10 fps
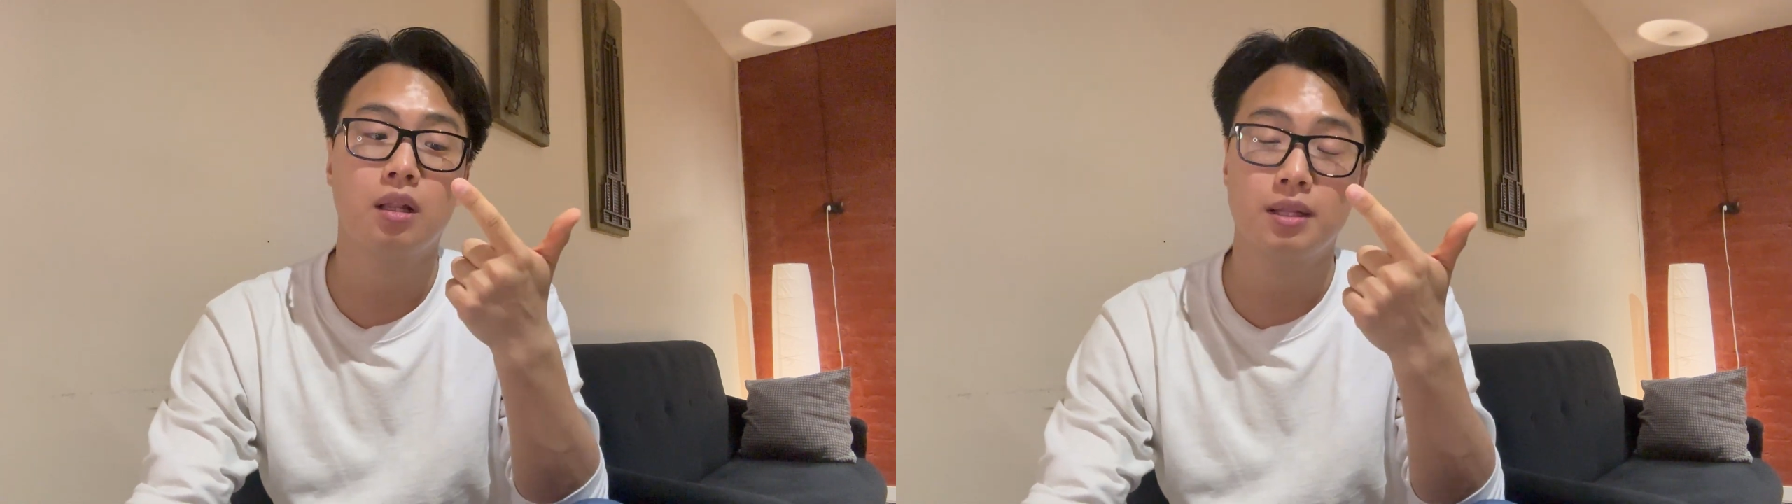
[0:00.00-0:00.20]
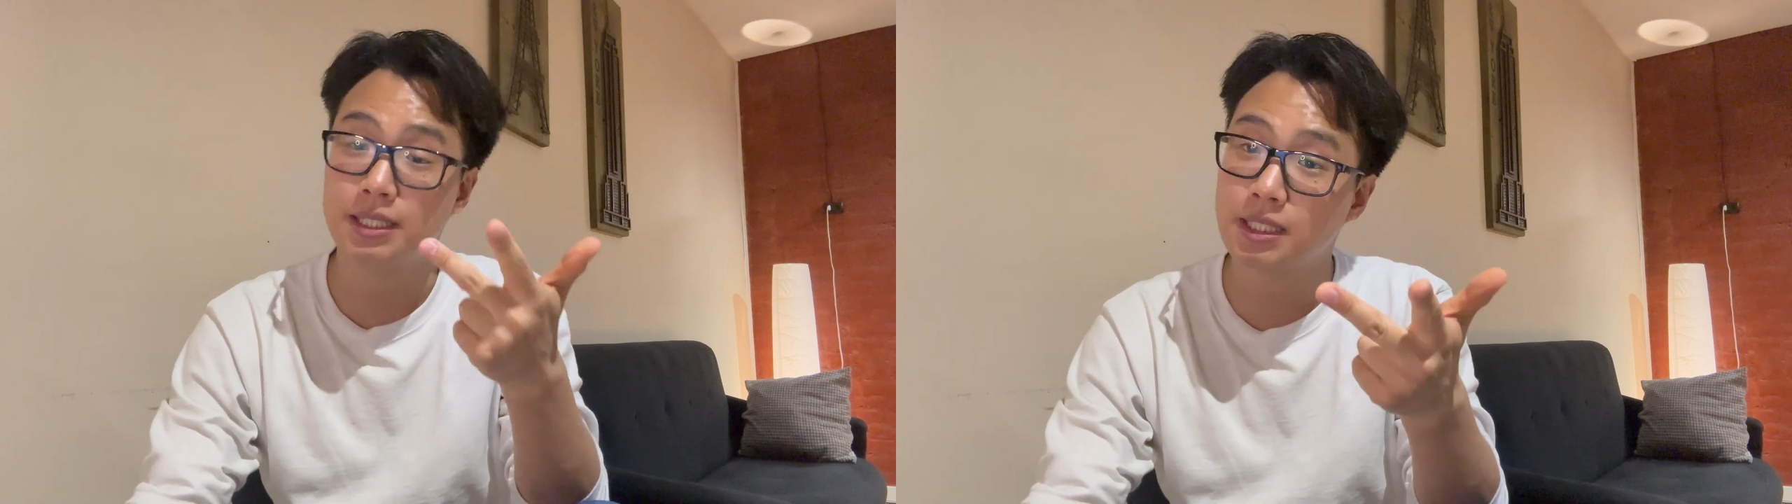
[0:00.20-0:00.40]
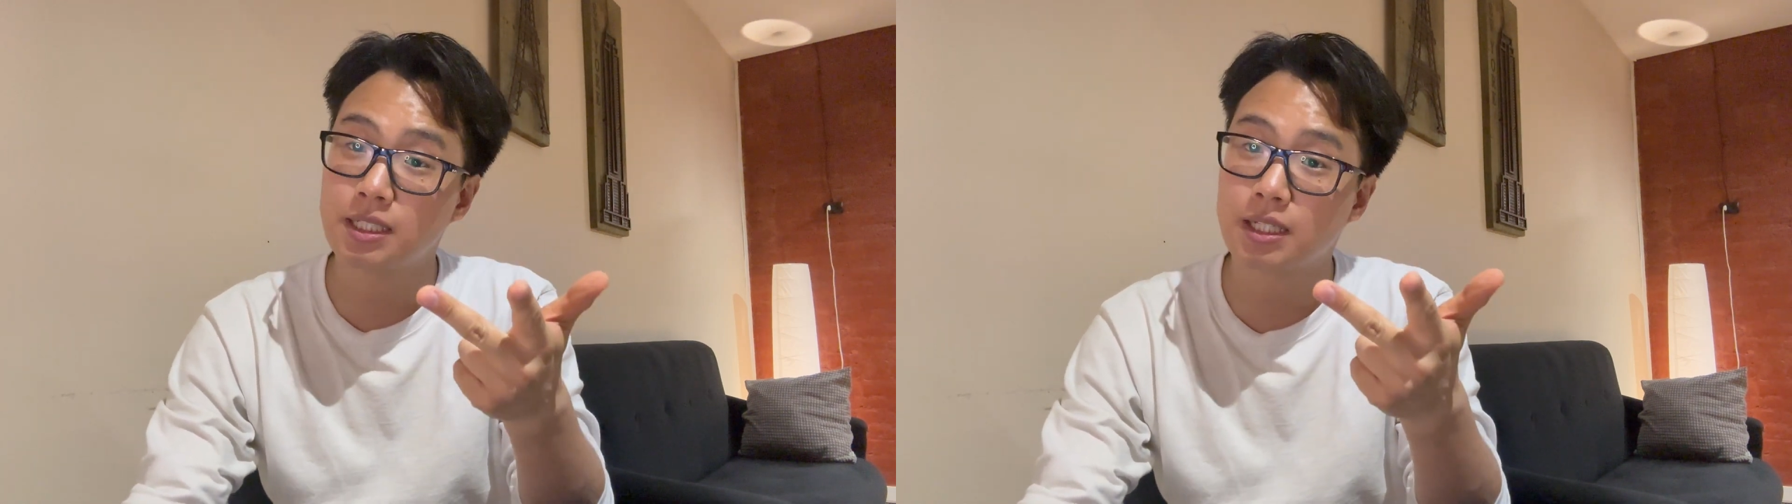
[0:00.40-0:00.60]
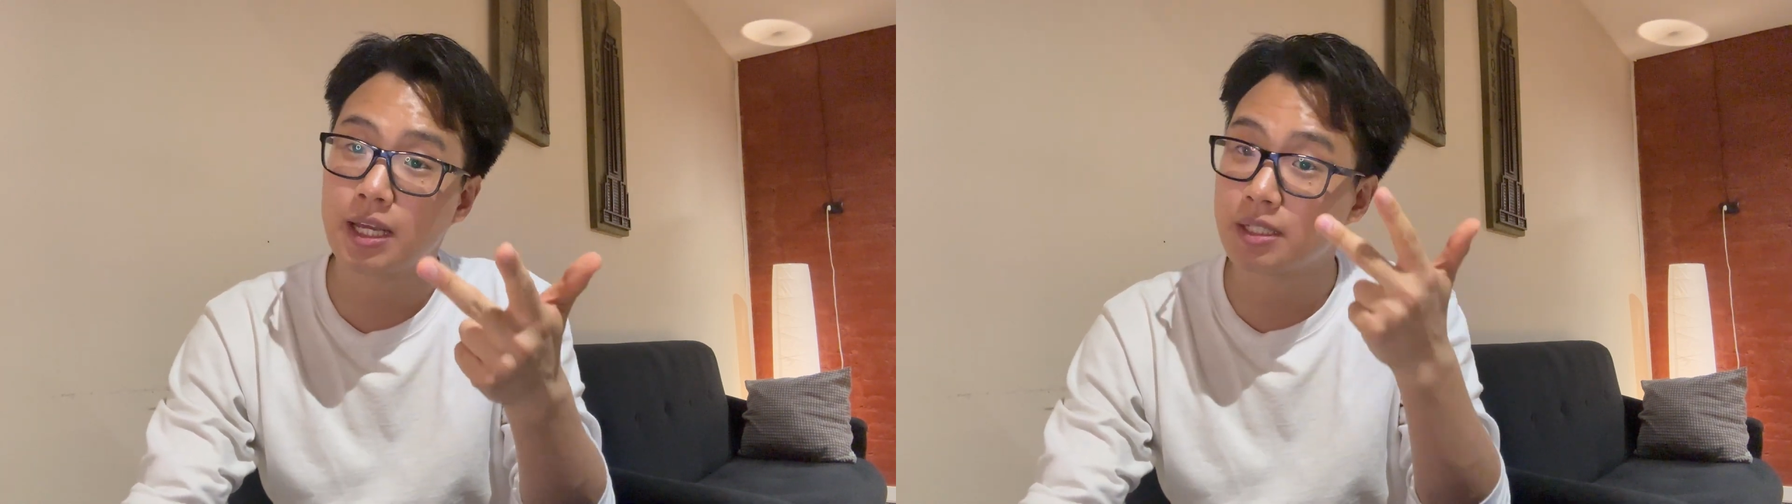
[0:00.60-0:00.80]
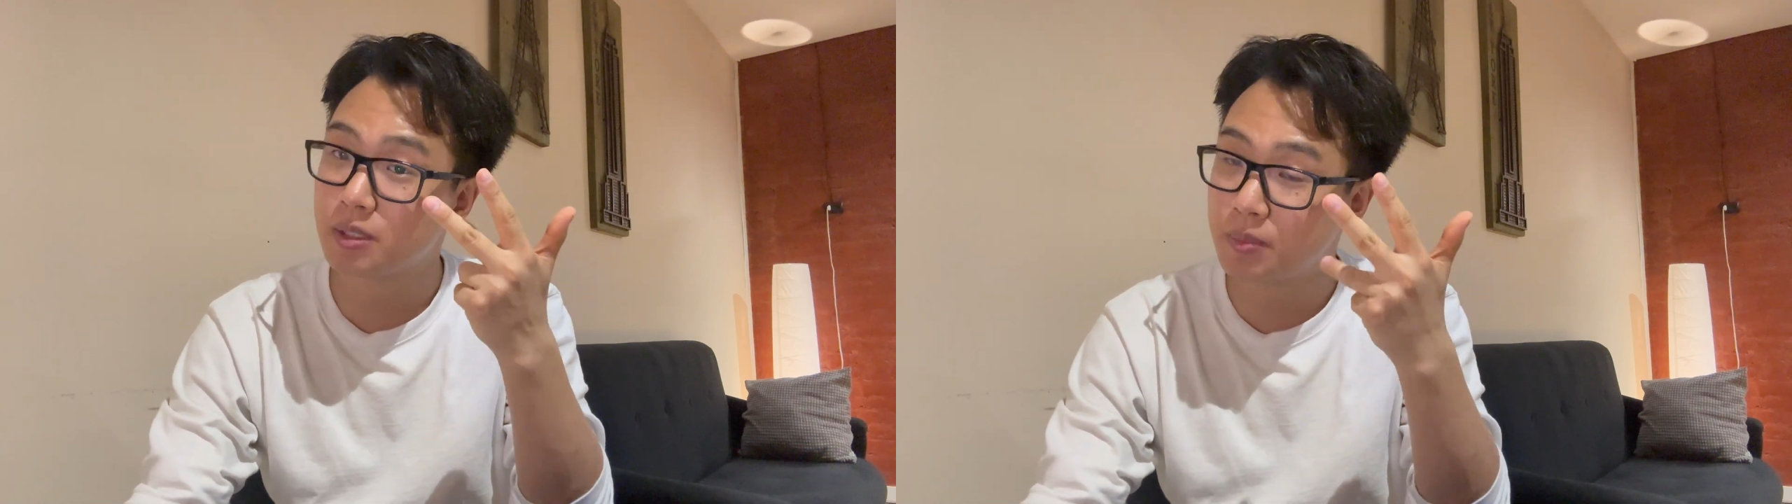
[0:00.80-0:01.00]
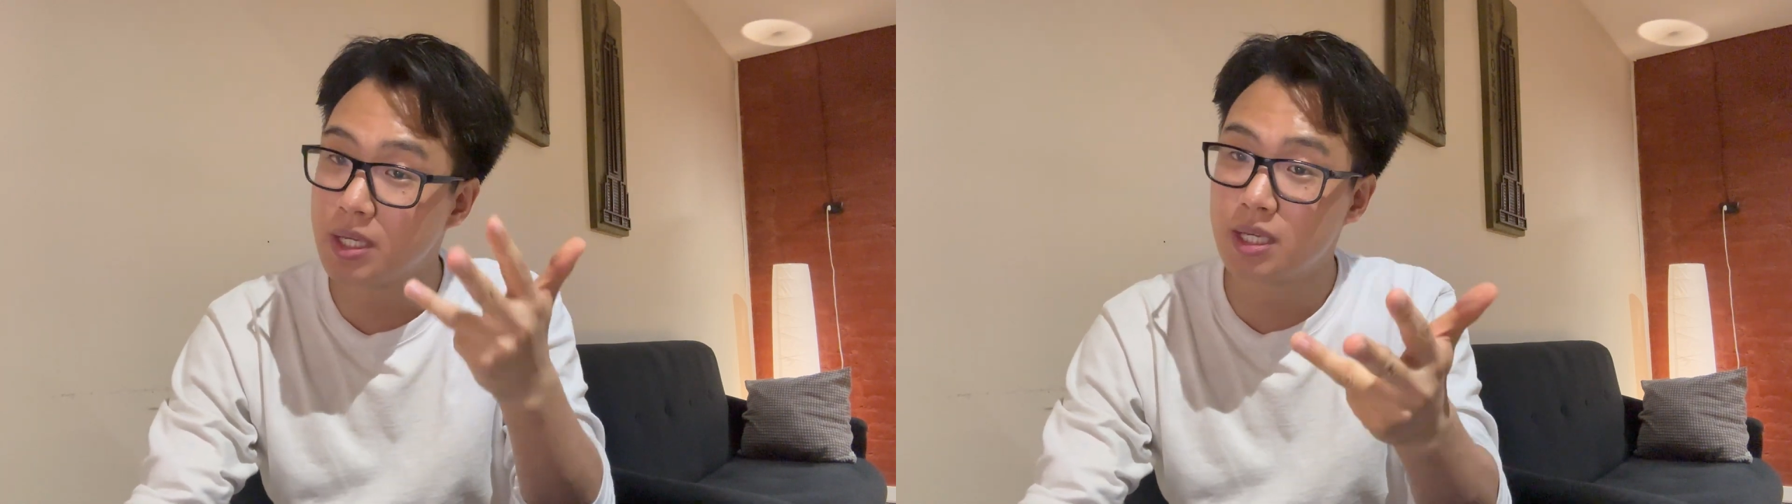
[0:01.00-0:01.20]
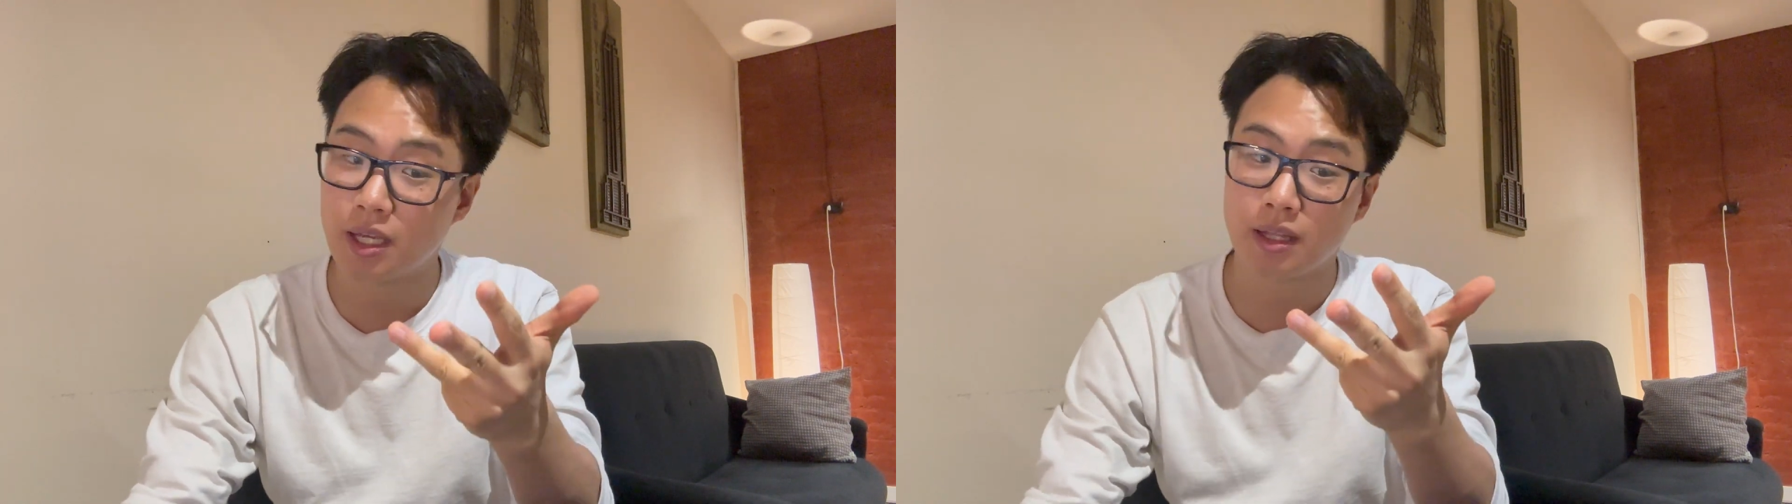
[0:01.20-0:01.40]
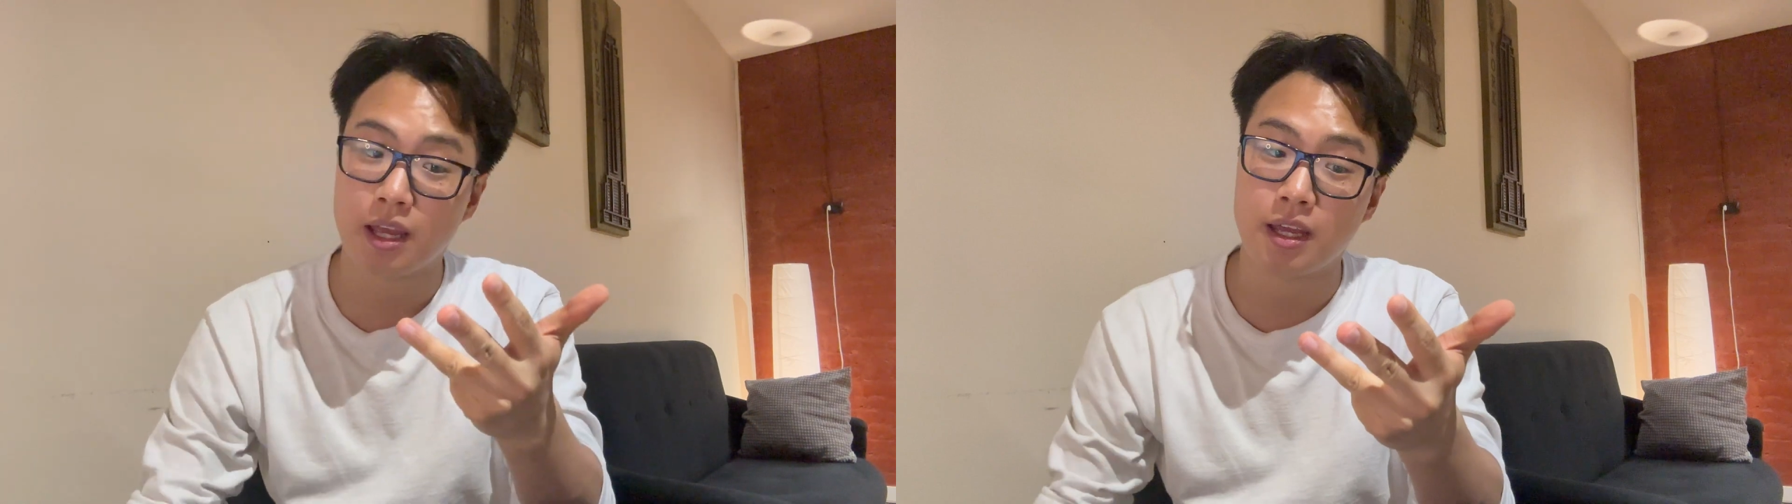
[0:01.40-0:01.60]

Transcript: listening, and speaking.